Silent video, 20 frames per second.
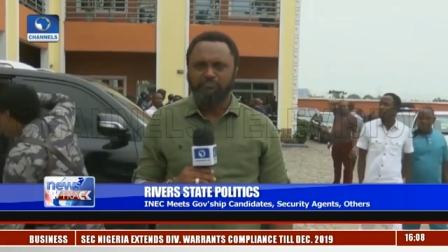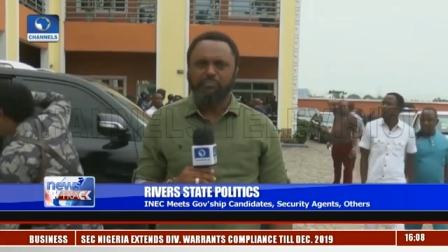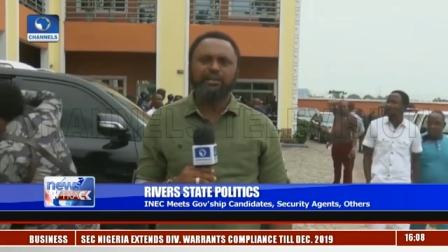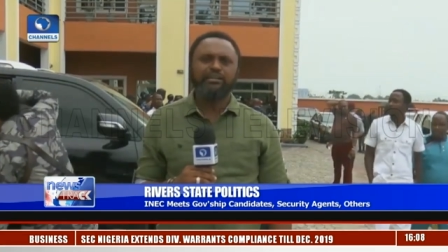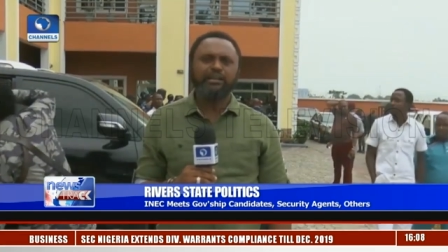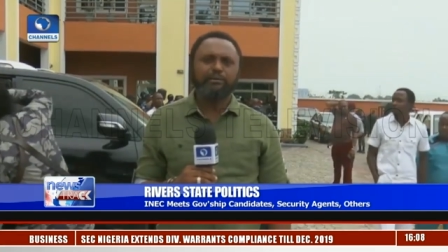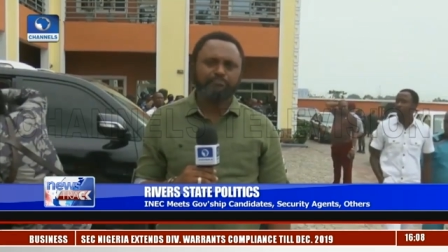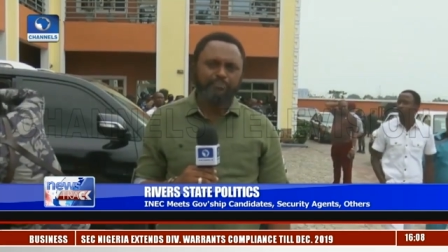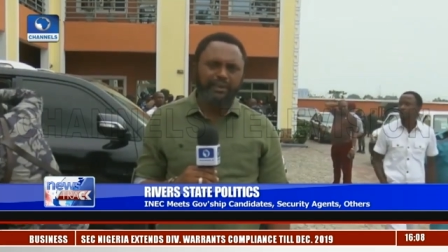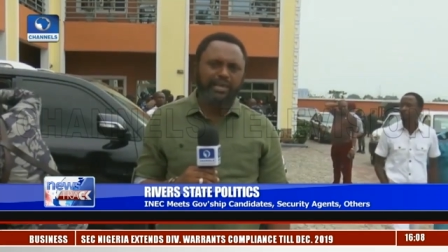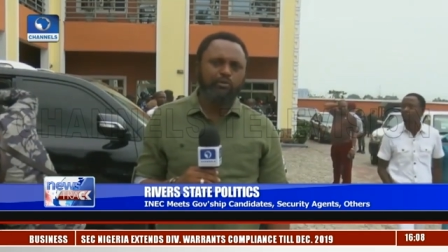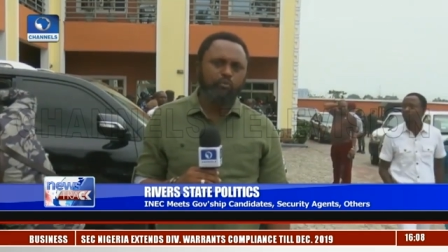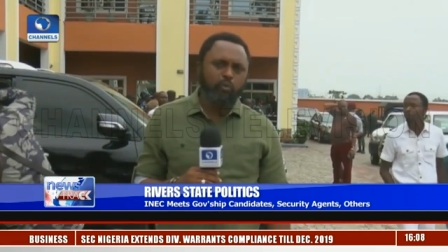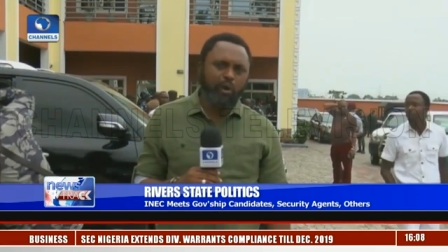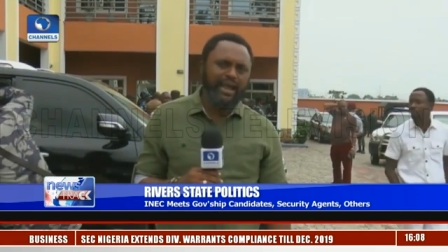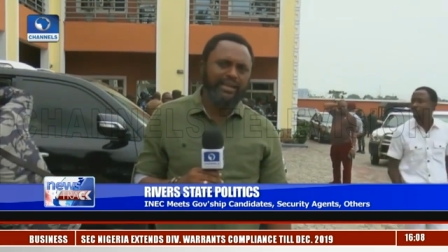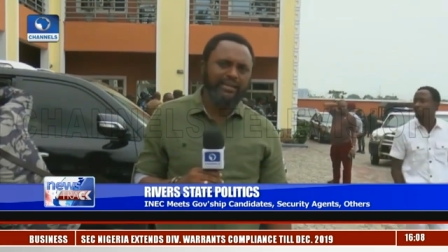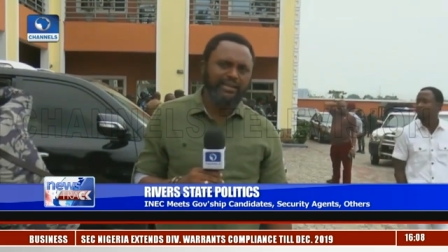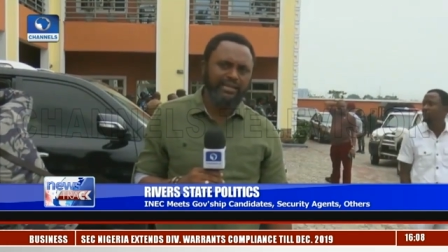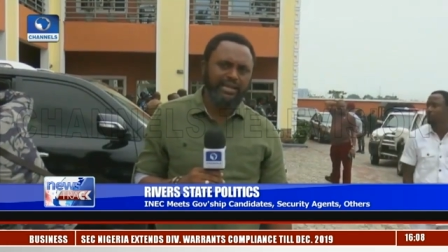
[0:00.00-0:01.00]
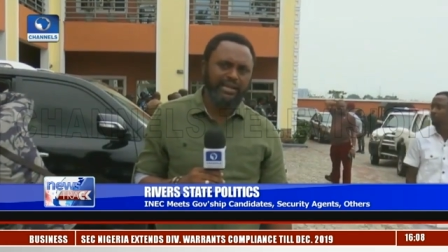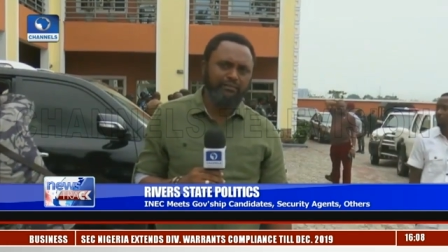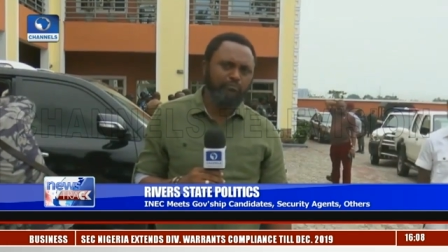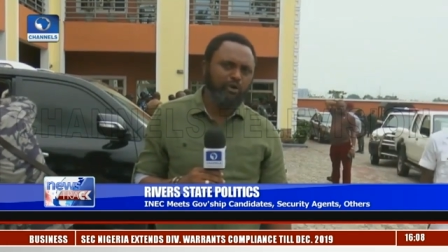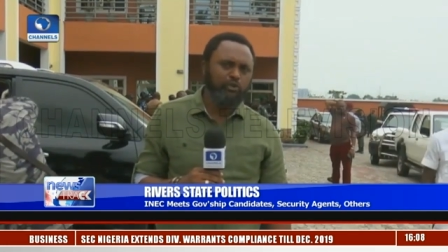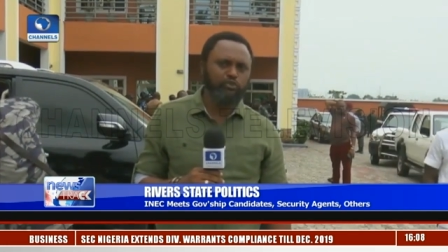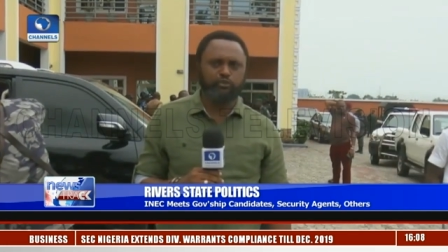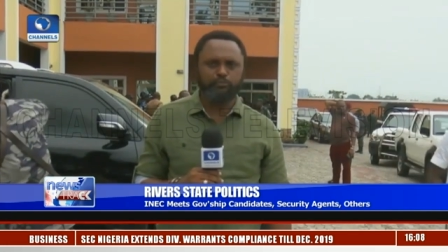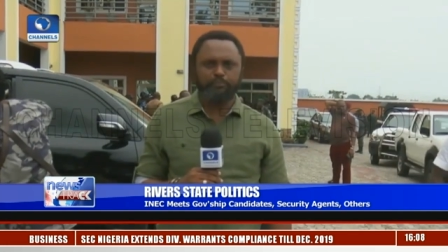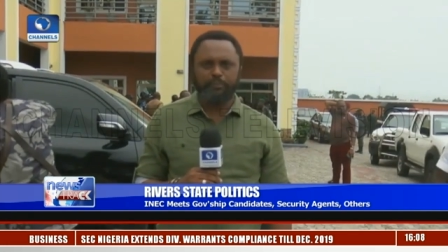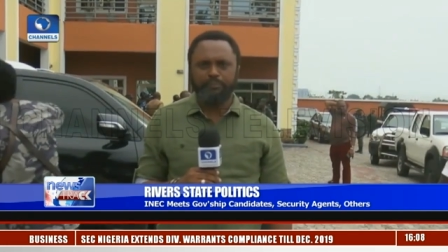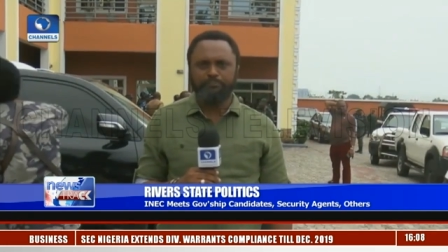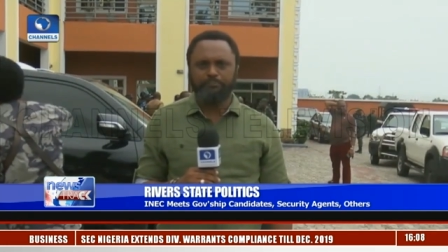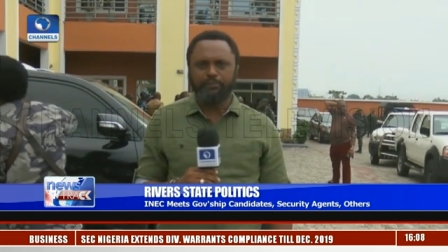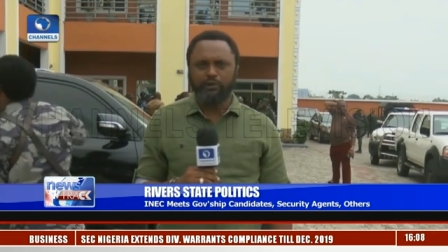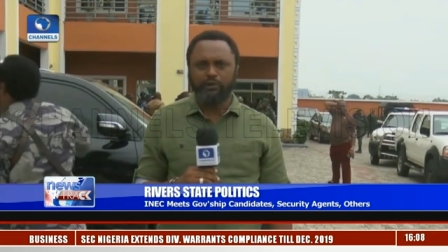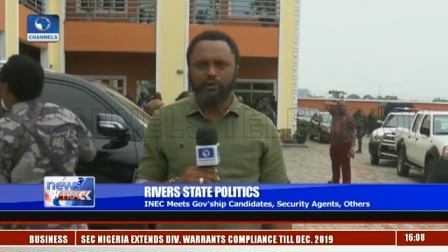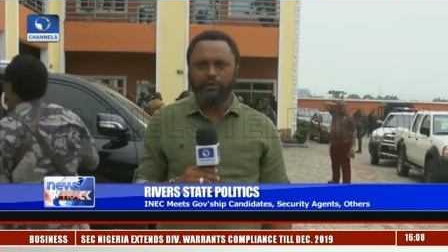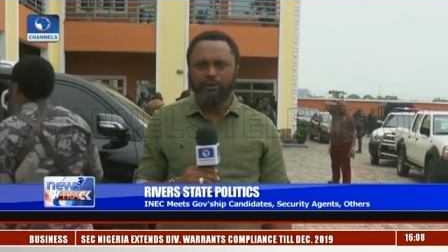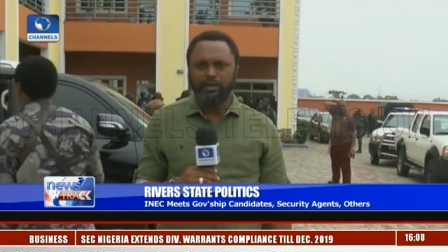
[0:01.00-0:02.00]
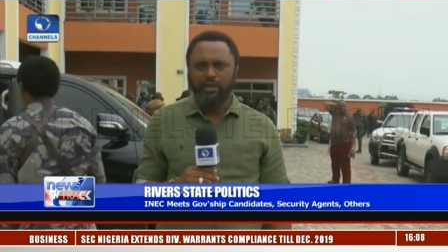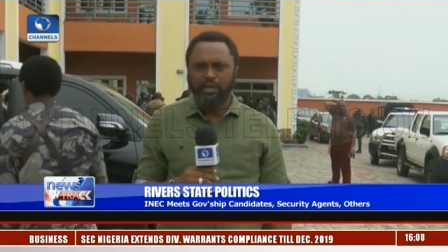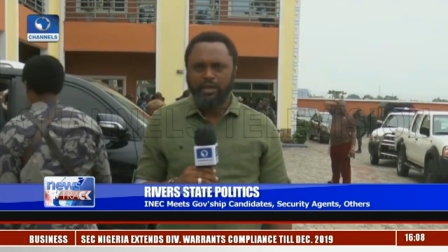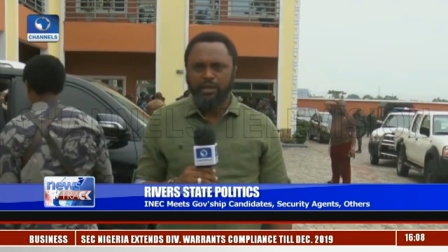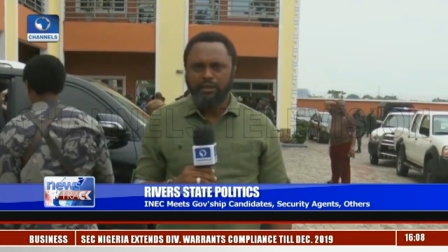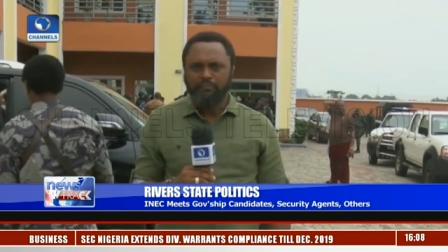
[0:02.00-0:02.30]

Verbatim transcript: But the big one that most people